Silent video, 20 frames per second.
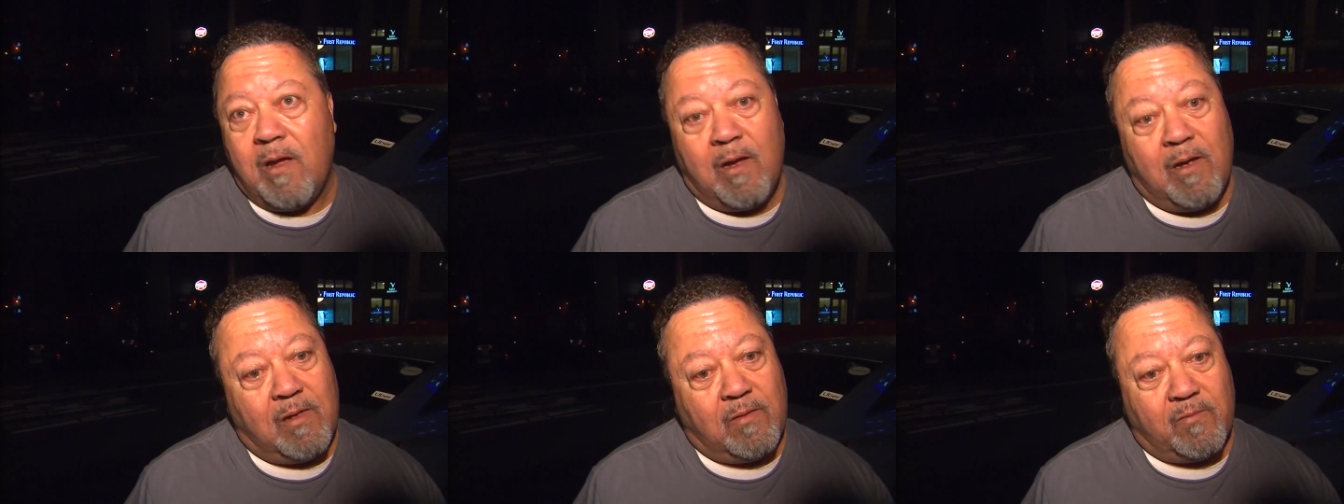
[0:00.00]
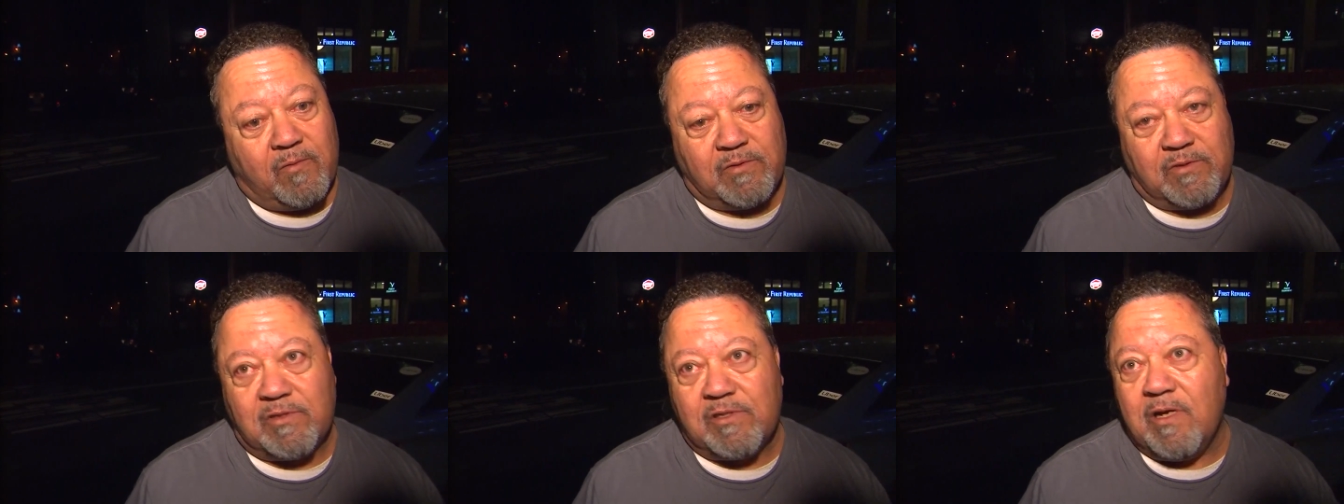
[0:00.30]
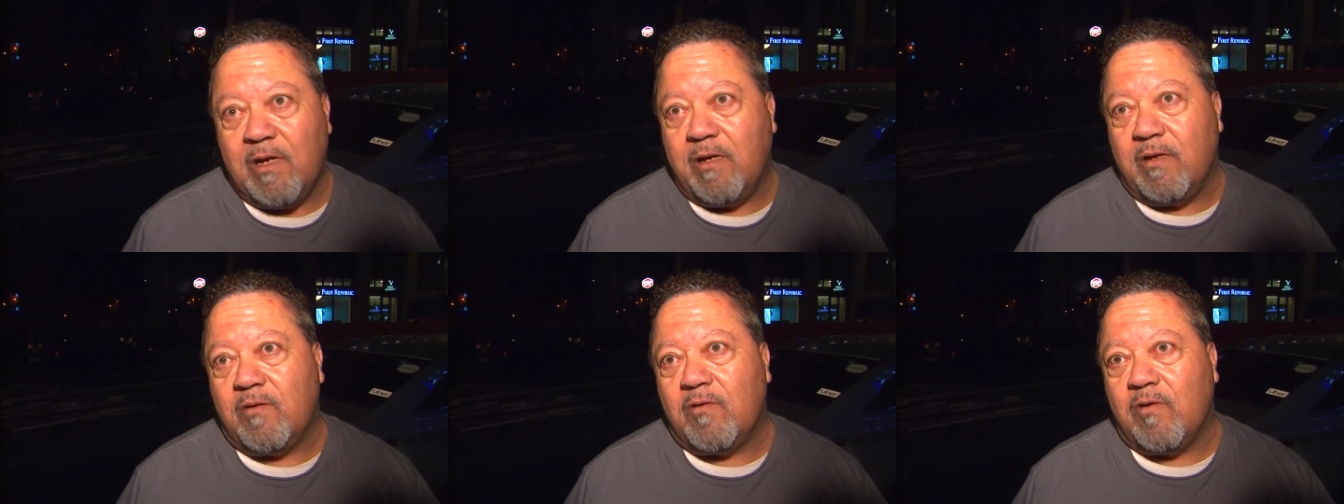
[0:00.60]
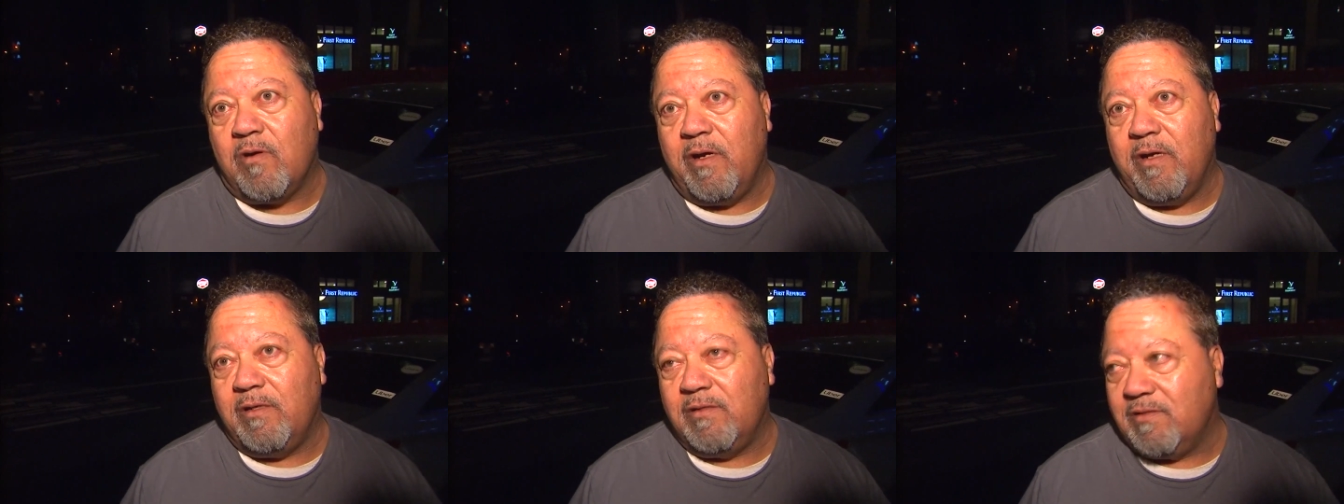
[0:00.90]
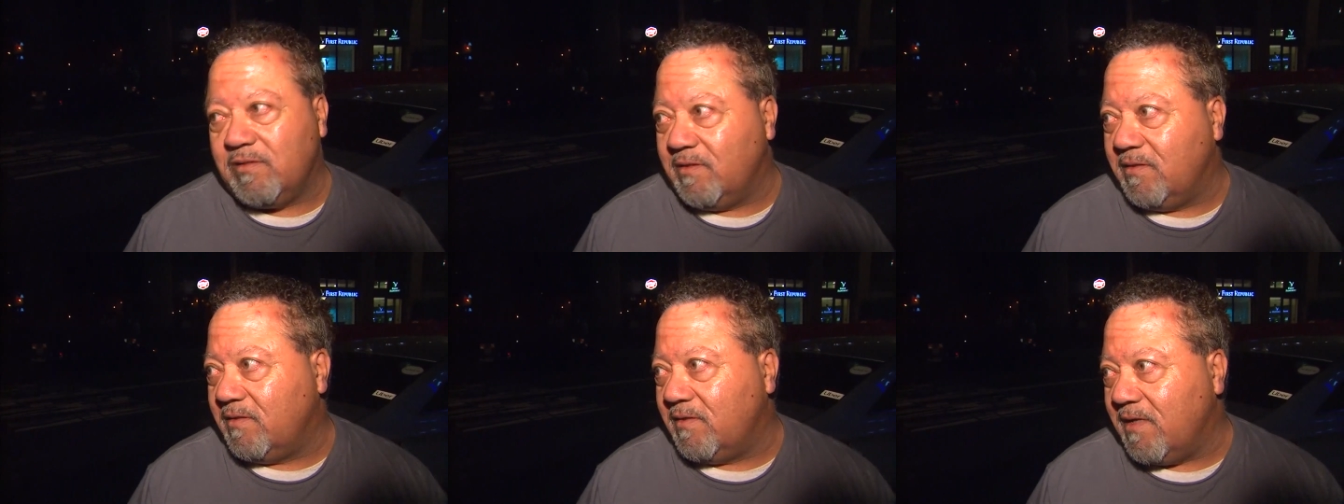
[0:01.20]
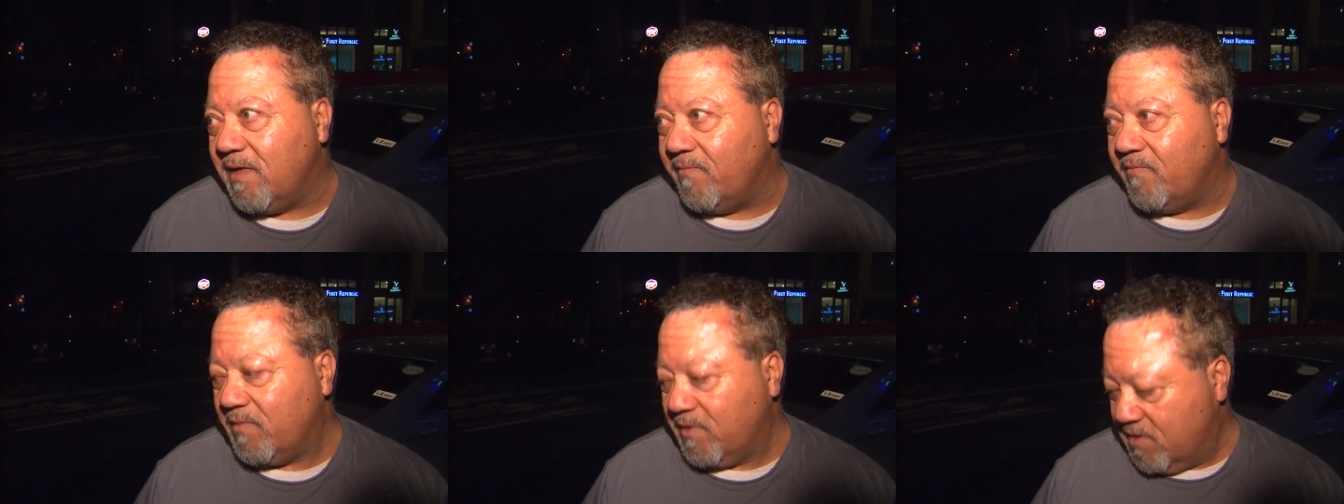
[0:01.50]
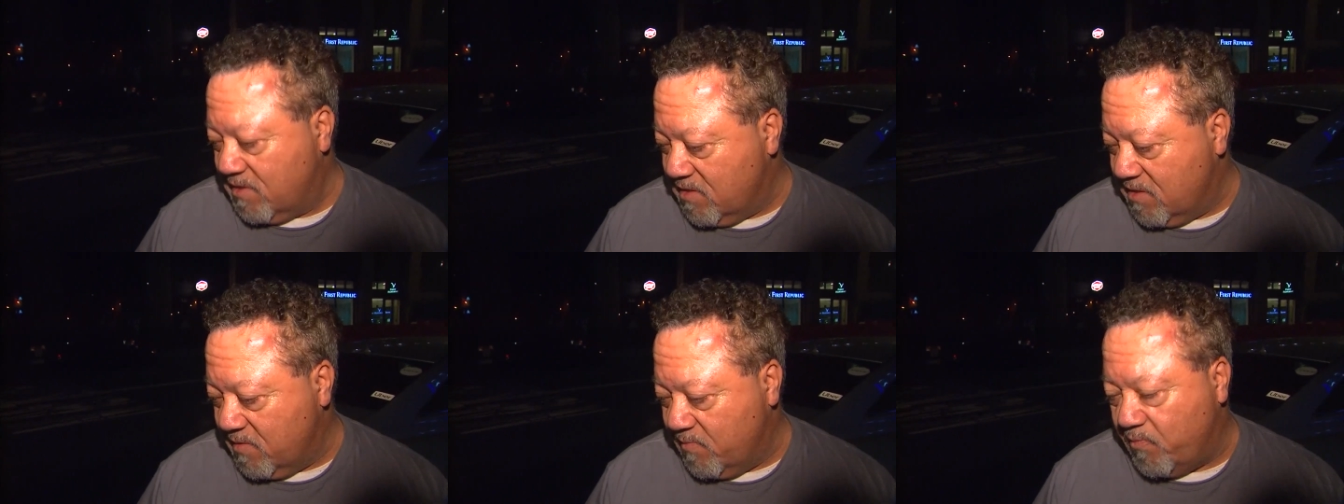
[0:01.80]
uh, it was kind of crazy having a
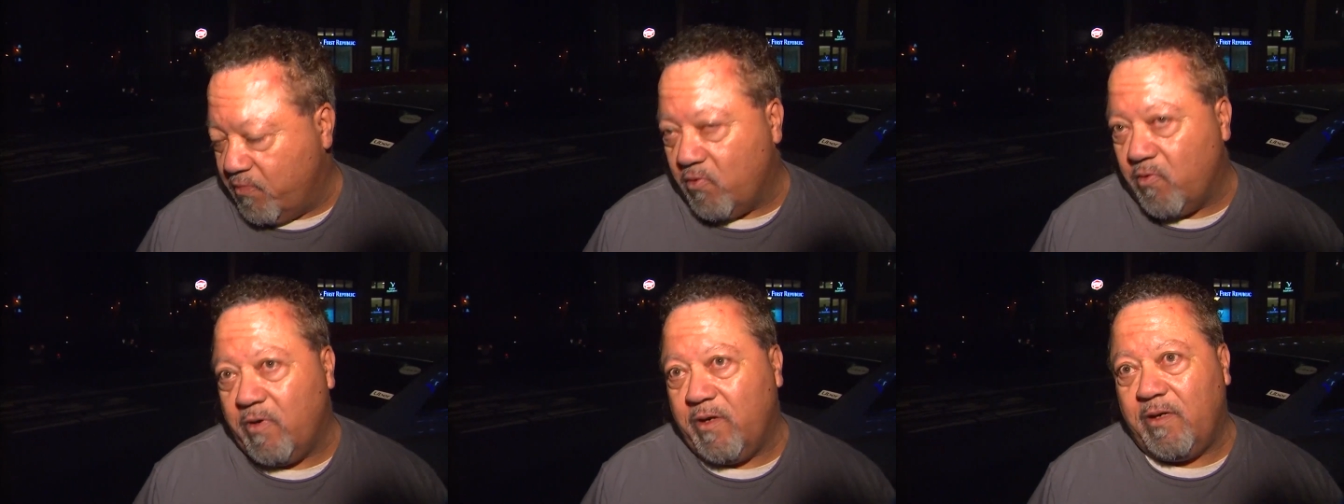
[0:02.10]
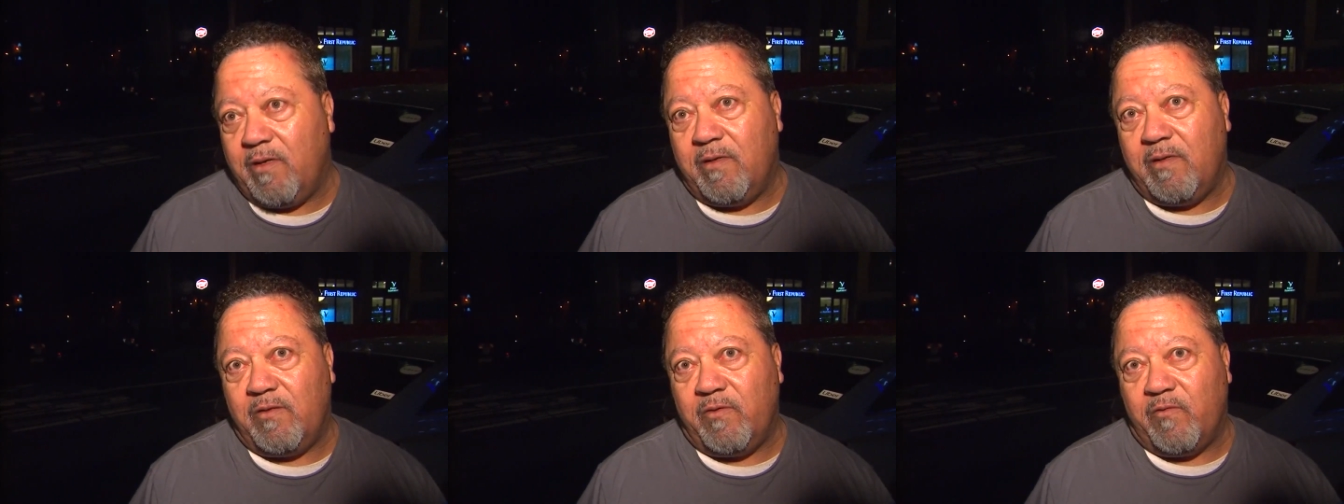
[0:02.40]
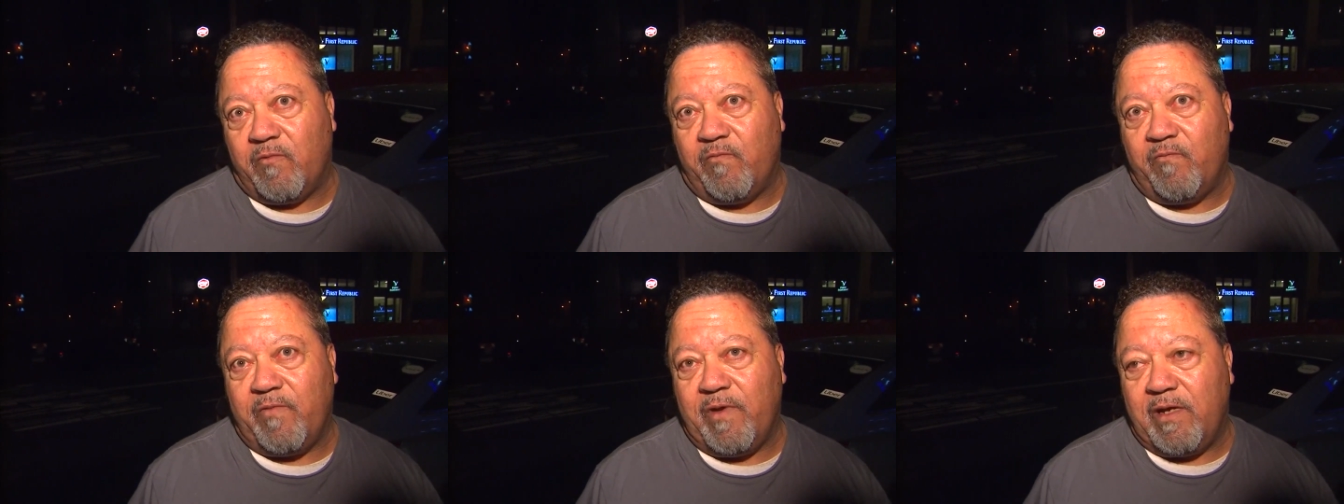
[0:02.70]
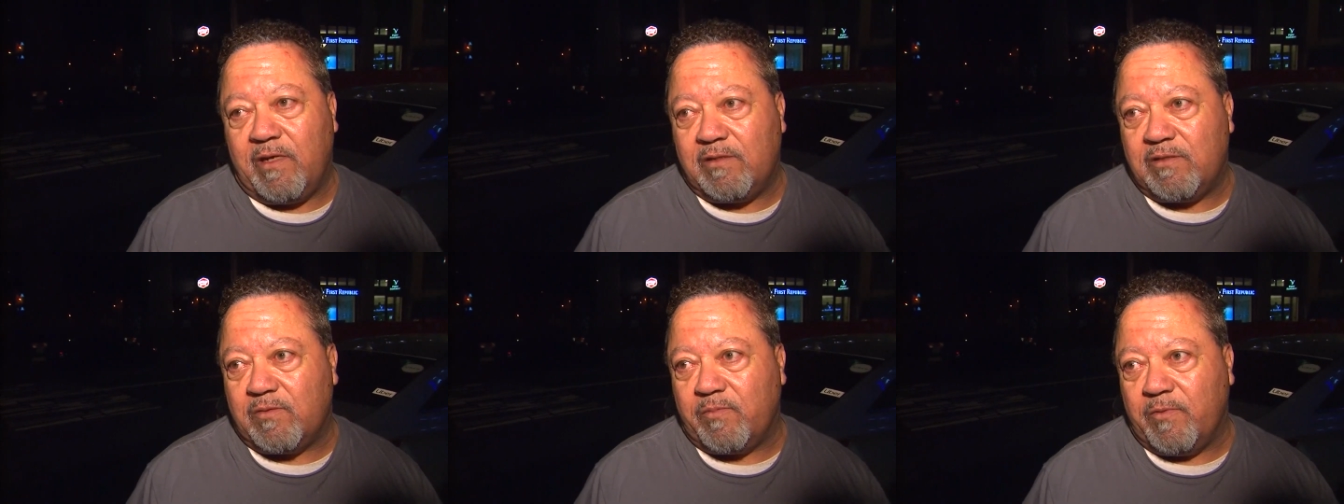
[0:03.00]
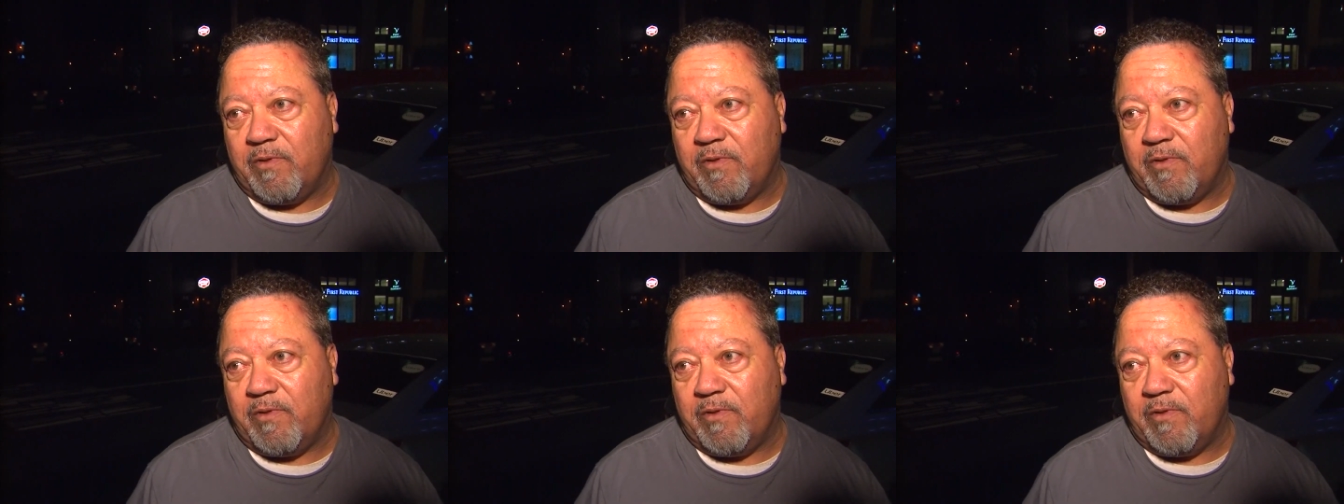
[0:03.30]
gun pointed in your face